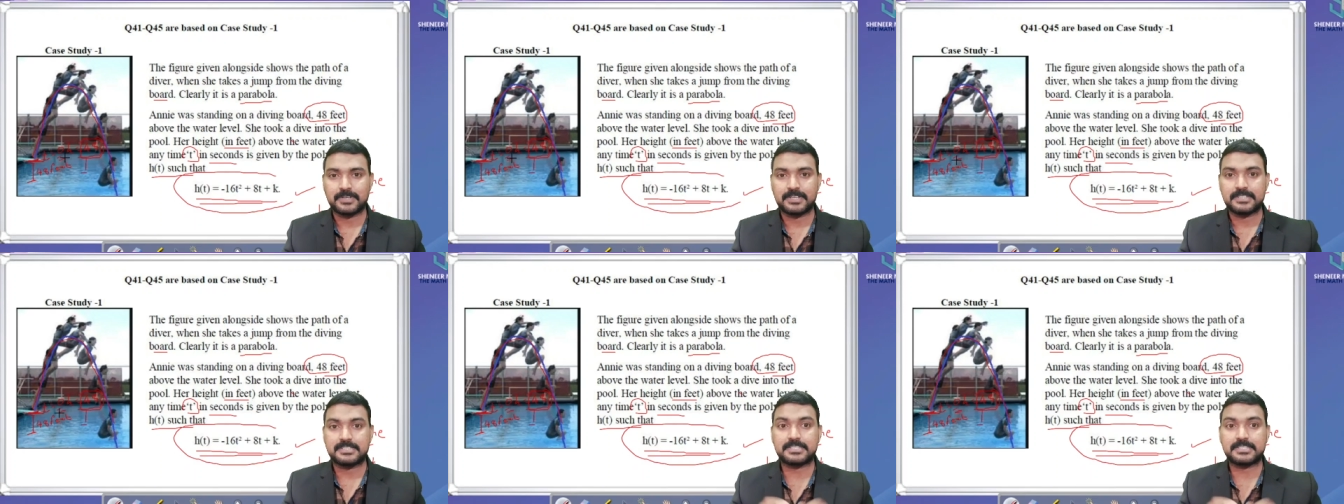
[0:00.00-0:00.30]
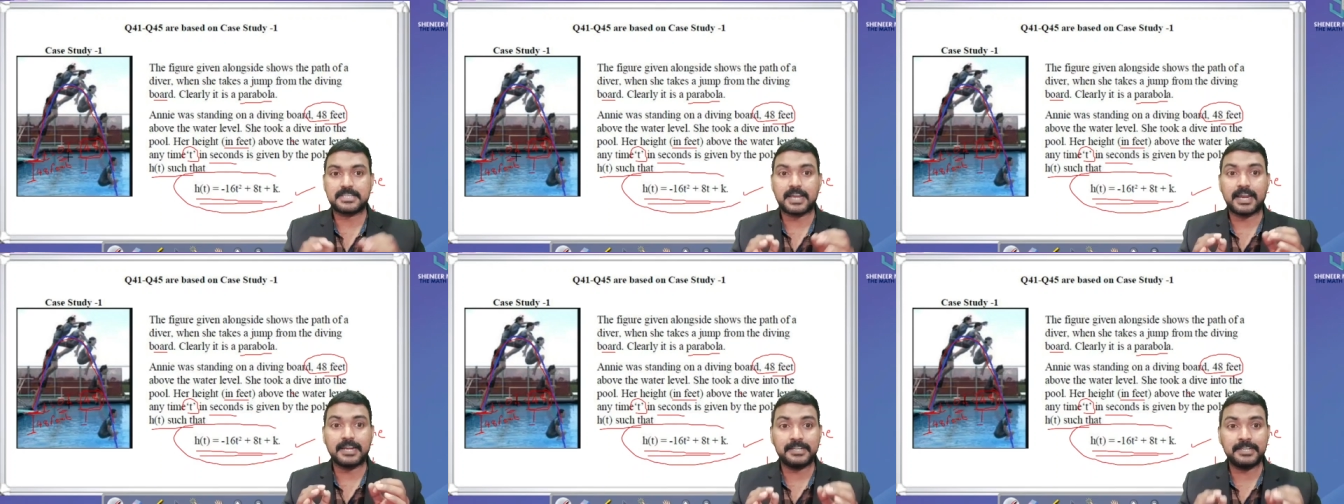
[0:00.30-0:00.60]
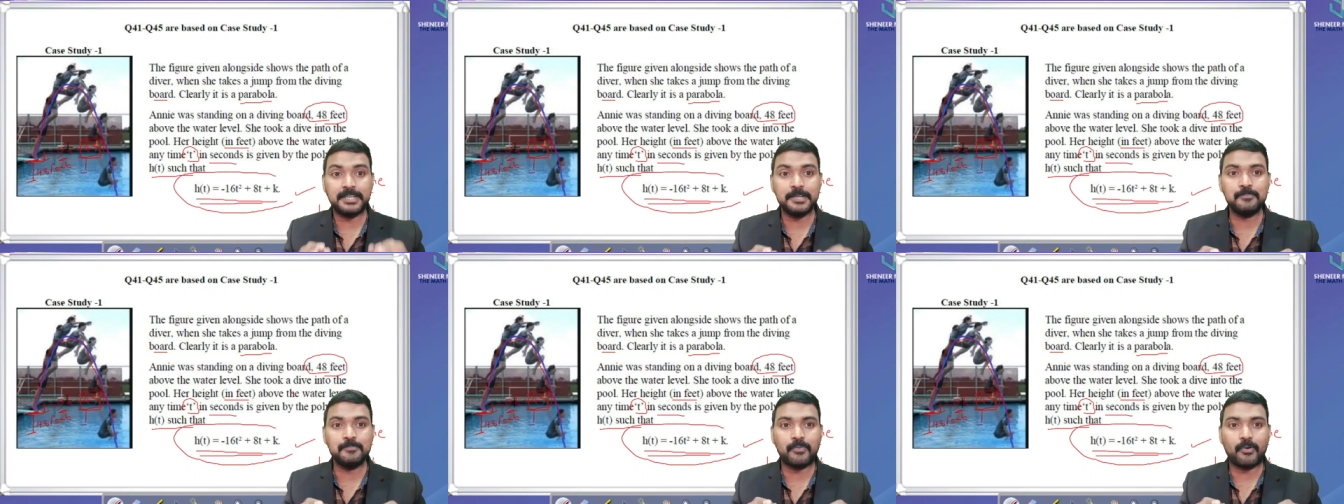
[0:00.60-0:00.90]

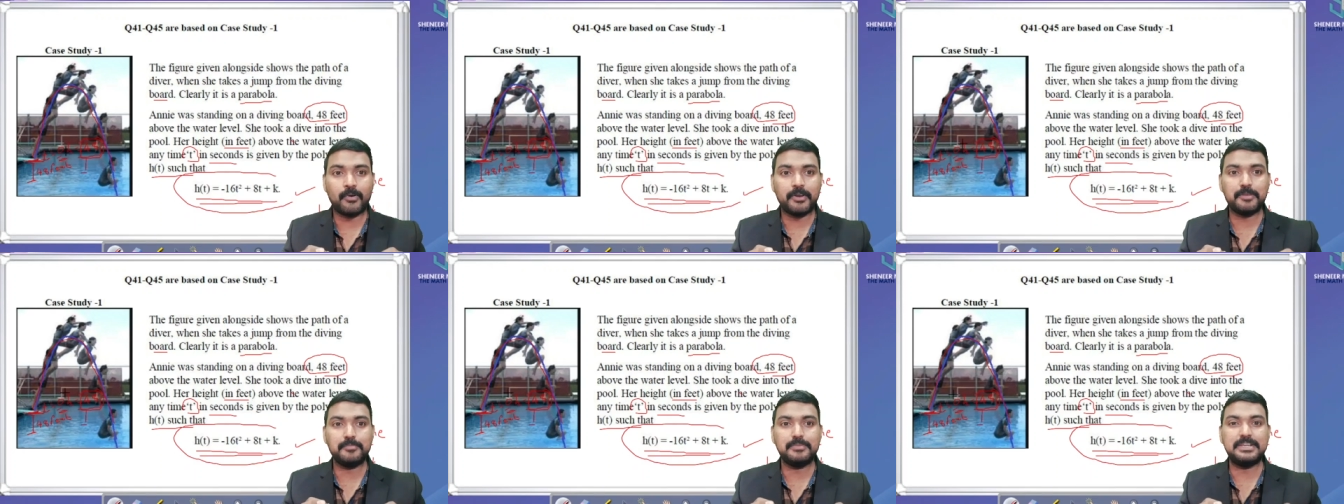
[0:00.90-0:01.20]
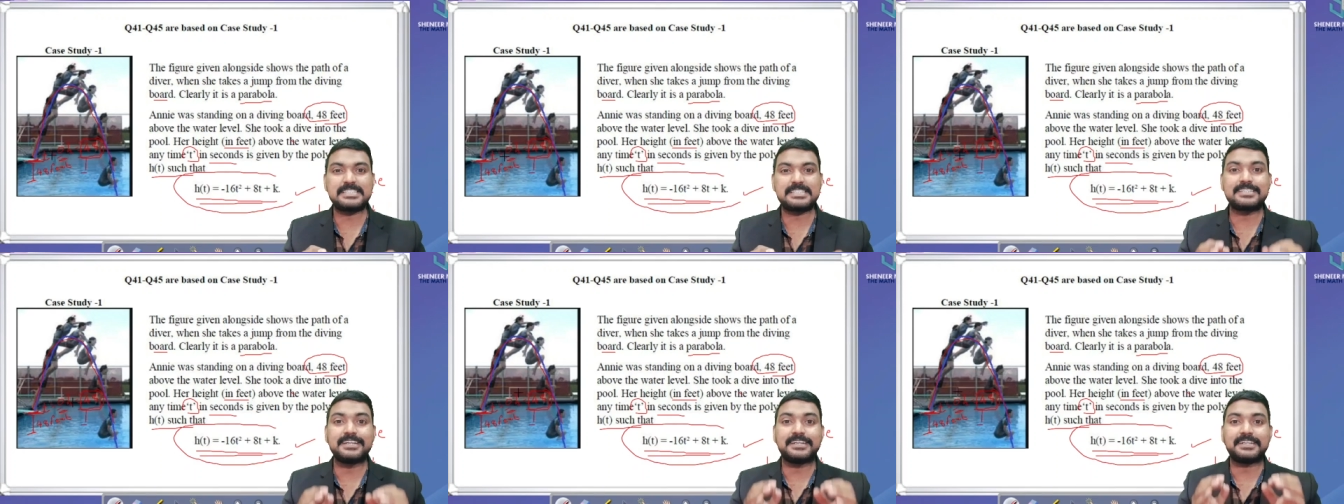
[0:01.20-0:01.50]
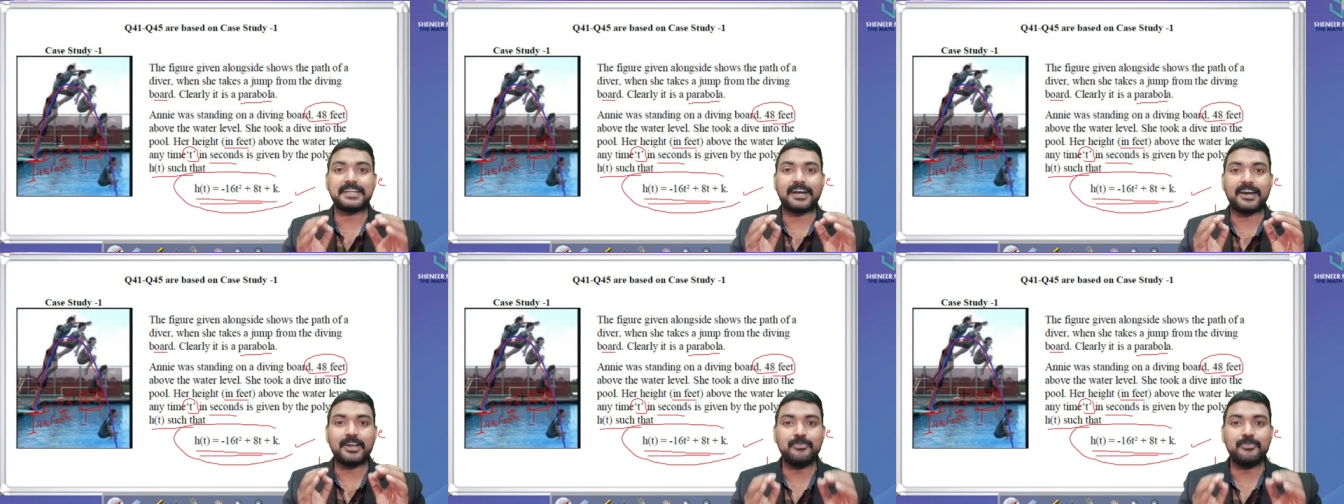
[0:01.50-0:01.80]
Starting point means the
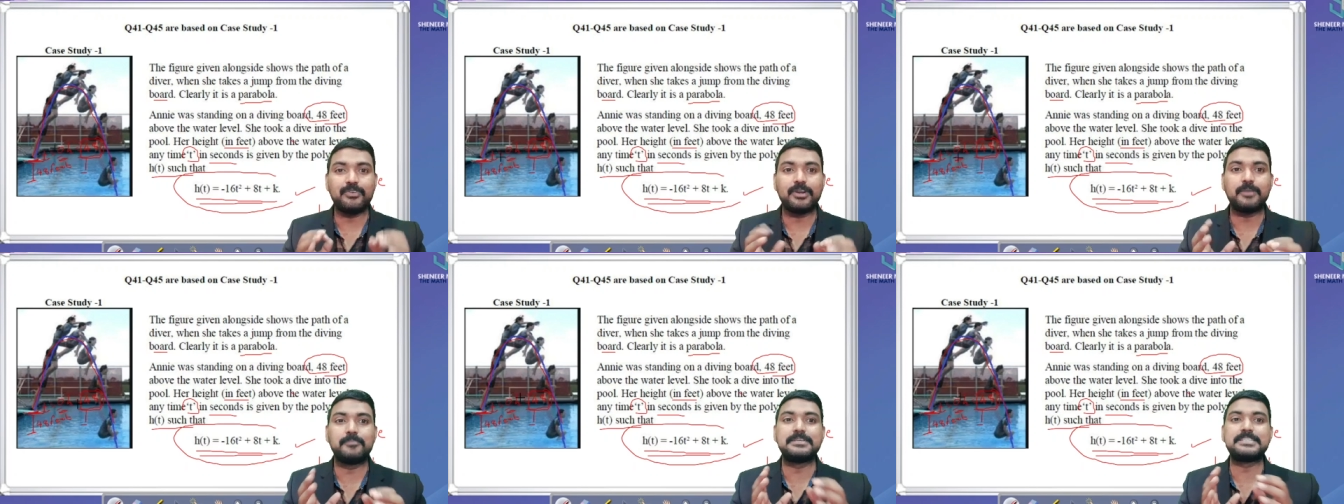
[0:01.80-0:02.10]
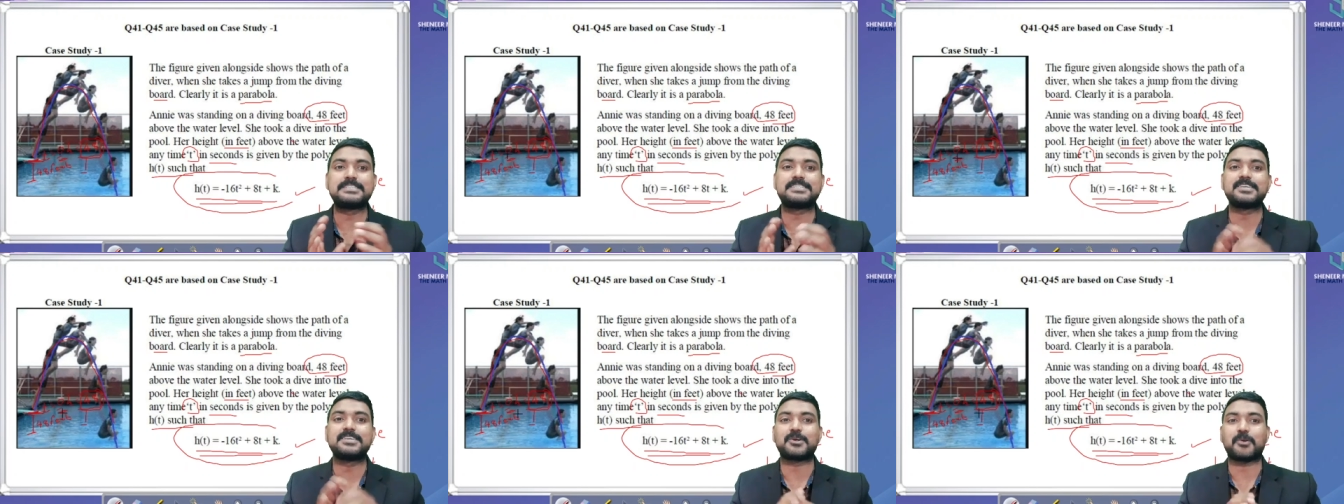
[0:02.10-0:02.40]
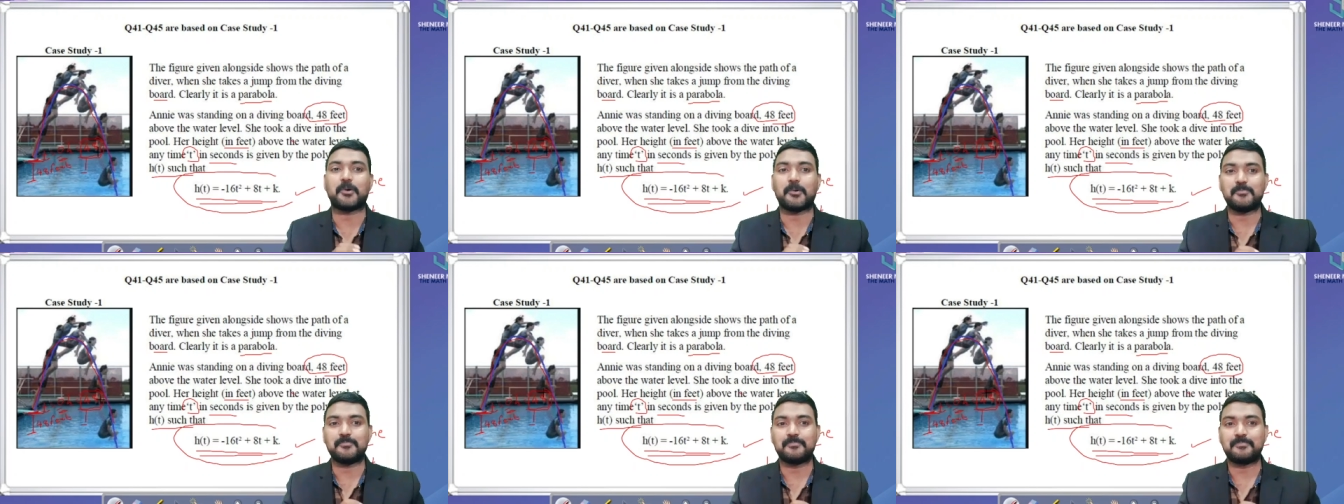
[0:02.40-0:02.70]
time will be
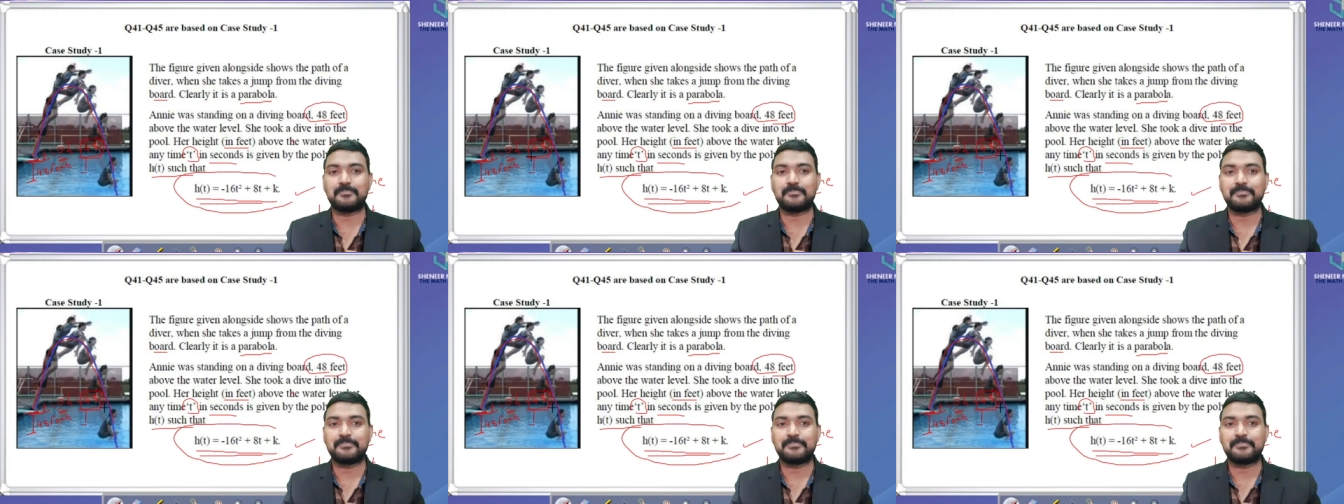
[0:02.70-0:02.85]
0.